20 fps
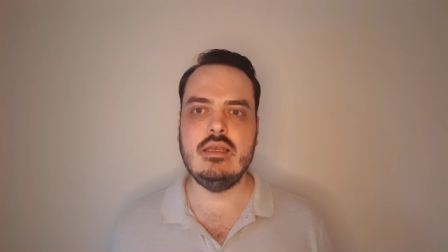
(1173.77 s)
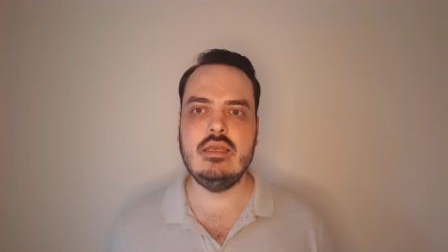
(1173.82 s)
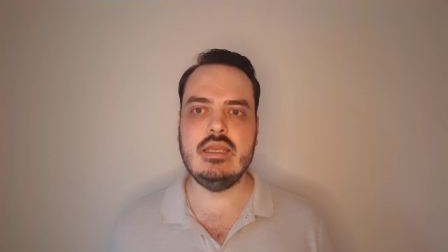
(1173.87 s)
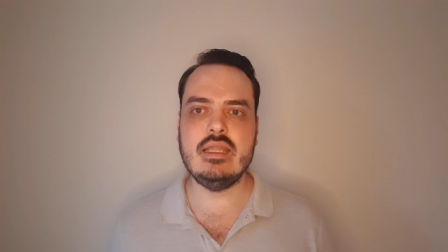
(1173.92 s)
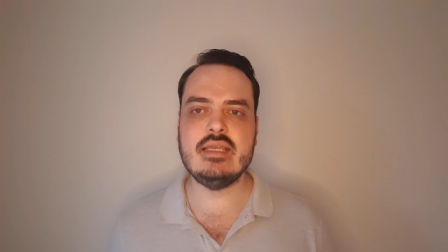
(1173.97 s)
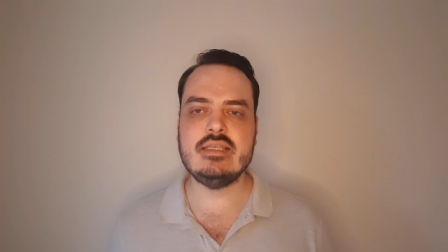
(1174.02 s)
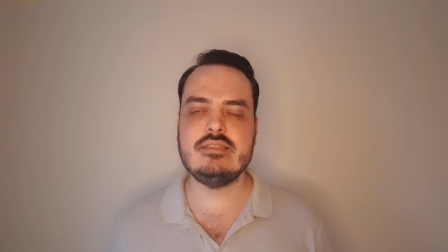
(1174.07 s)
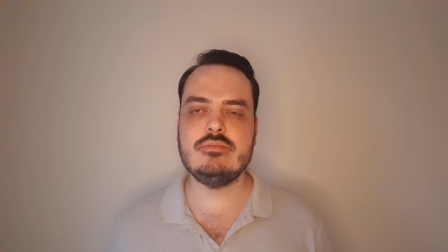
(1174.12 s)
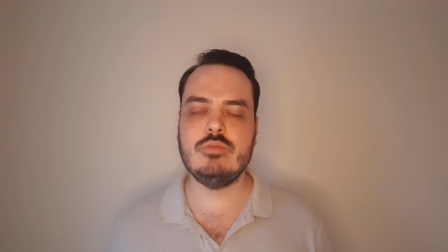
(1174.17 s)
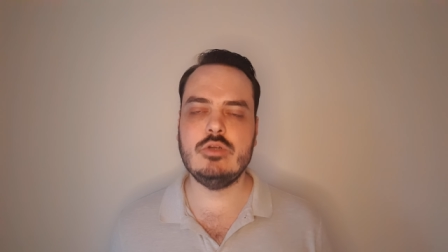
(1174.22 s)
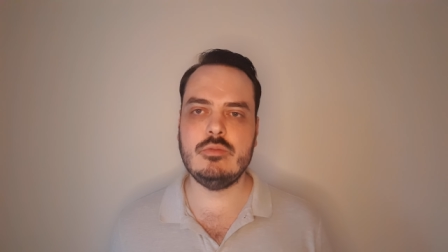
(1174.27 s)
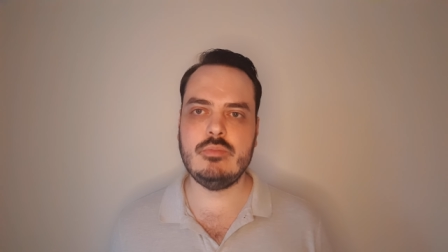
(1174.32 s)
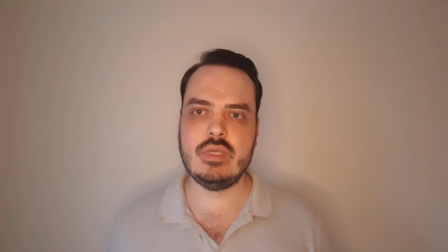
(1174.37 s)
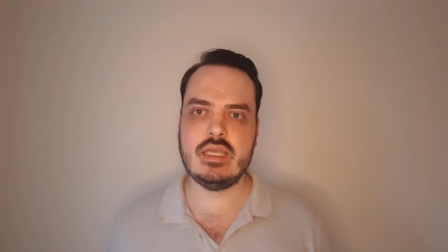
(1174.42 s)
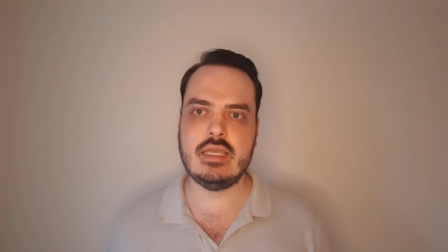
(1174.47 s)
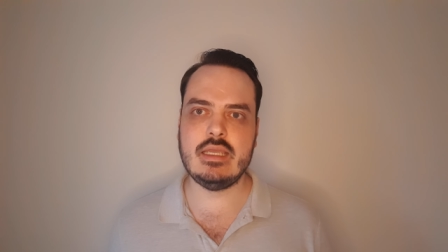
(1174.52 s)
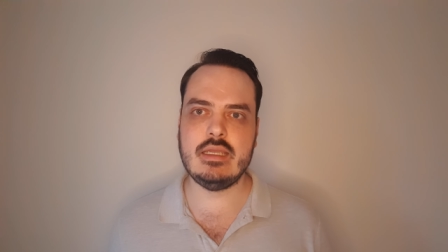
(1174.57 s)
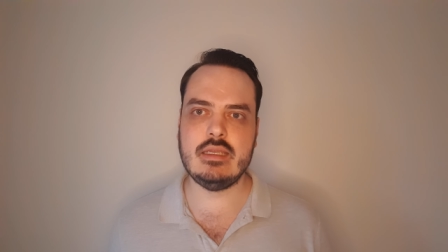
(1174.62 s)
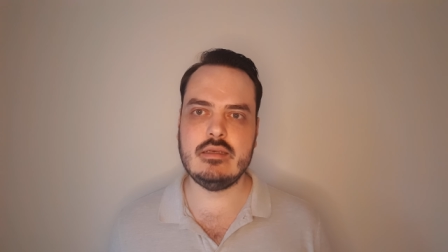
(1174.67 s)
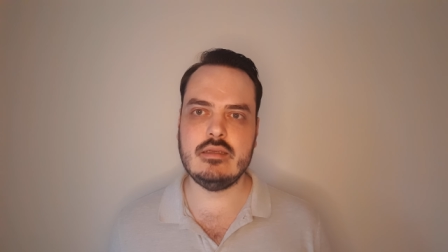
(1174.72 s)
less
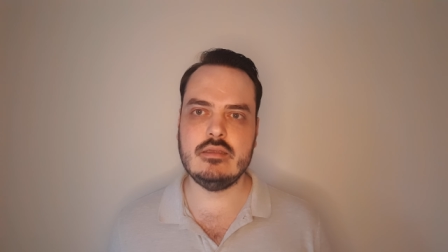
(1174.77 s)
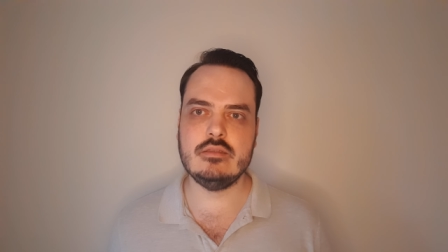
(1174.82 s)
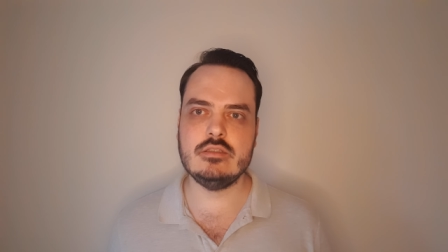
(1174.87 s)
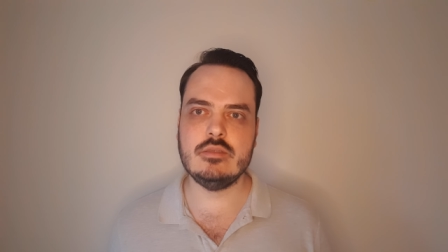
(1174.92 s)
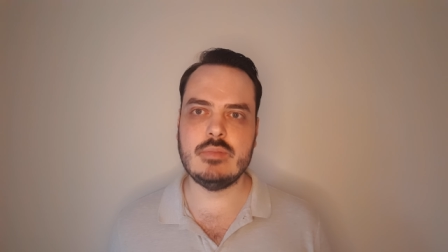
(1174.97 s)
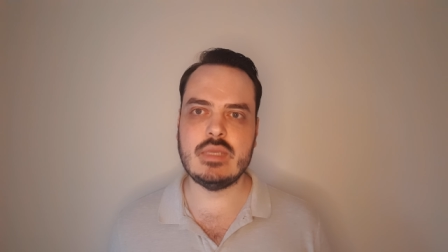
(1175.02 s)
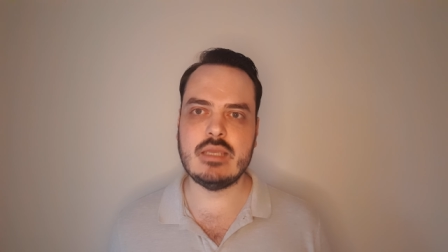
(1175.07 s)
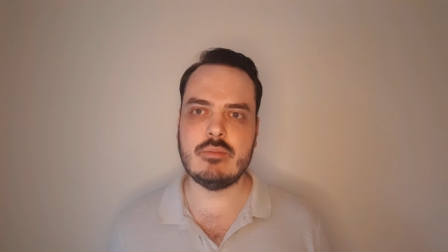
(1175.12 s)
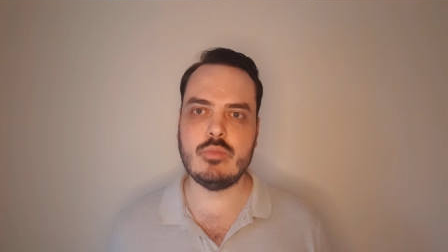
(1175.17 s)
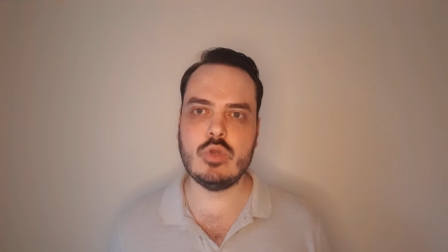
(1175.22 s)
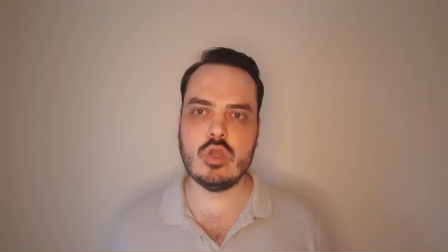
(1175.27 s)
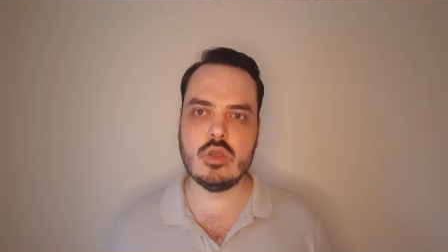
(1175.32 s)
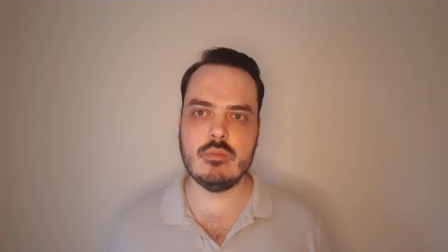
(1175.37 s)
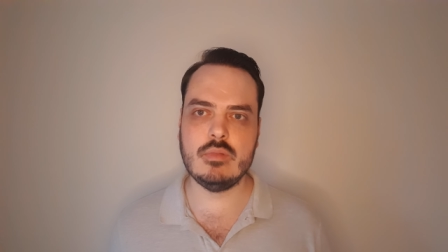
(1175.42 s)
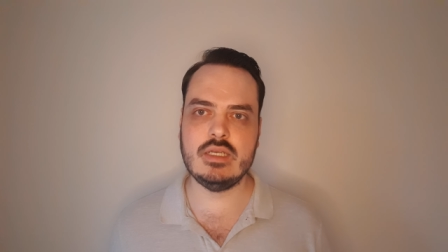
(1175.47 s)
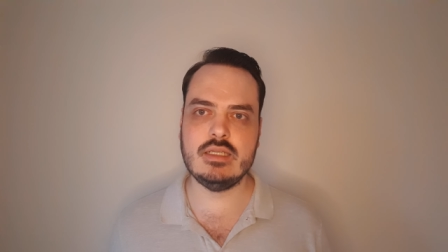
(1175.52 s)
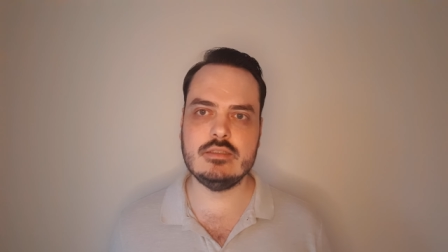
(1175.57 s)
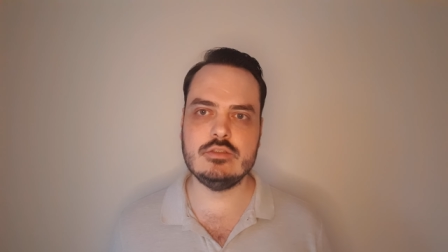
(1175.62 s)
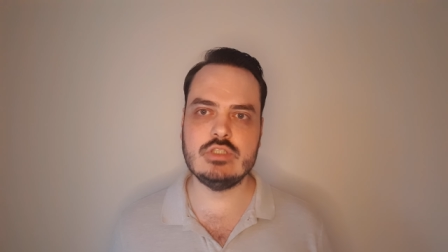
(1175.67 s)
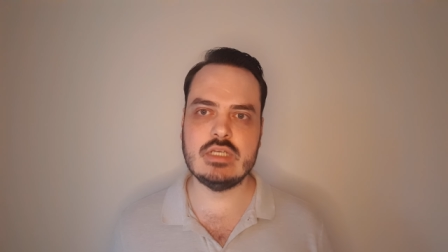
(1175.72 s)
prepared to make
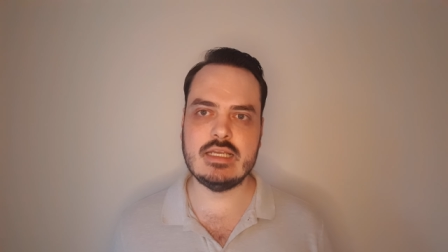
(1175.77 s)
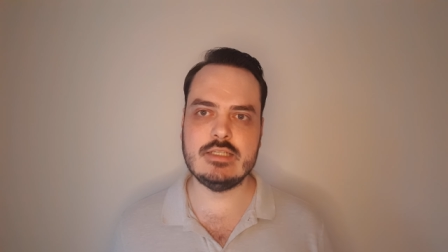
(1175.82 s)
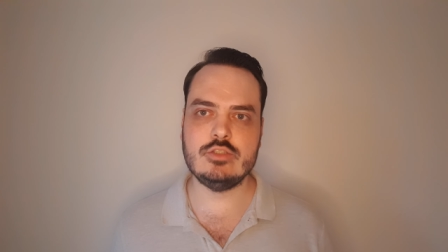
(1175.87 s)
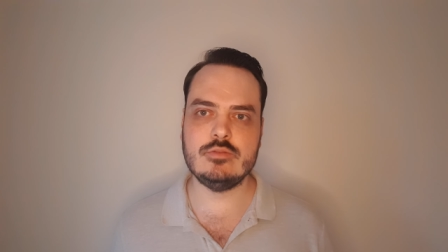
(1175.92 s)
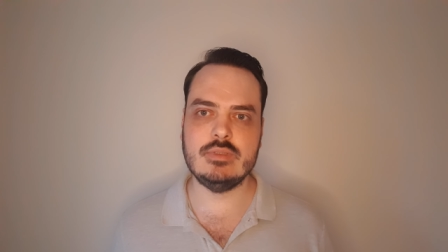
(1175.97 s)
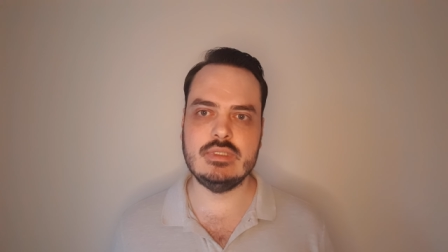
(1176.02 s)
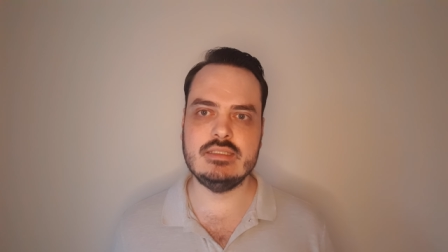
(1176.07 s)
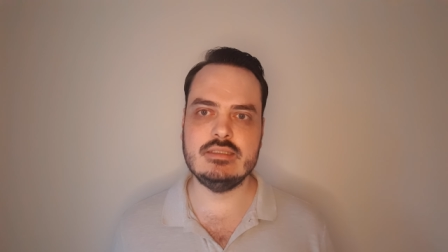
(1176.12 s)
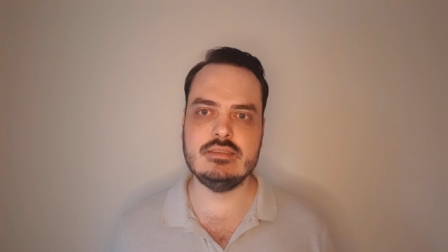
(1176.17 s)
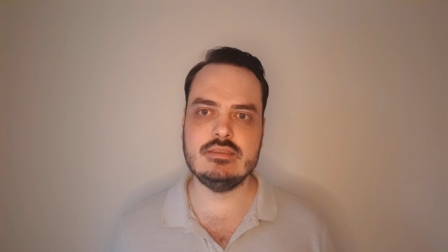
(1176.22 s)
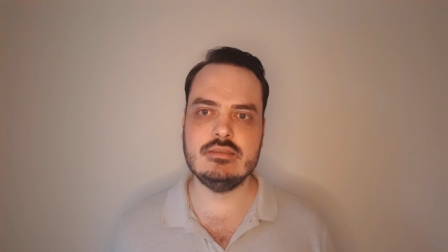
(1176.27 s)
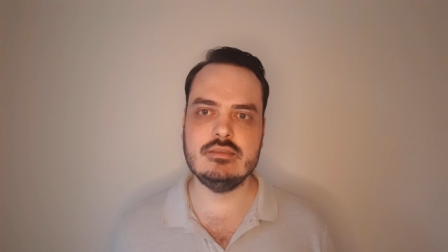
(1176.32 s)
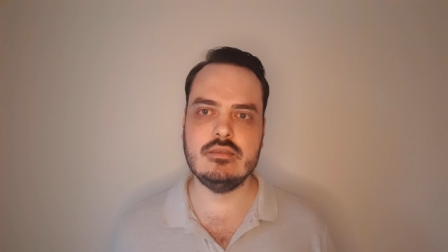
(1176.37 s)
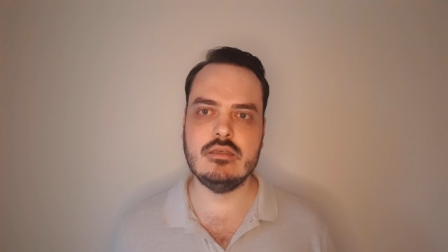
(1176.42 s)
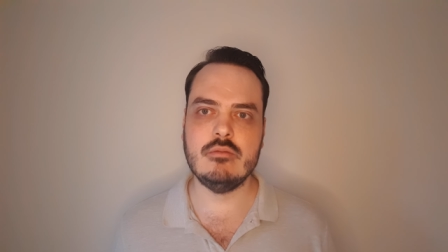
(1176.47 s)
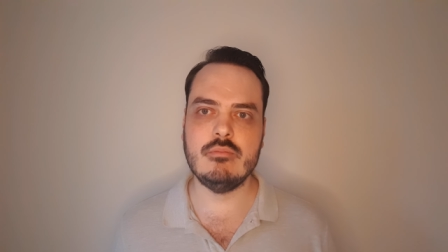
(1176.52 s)
permanent judgments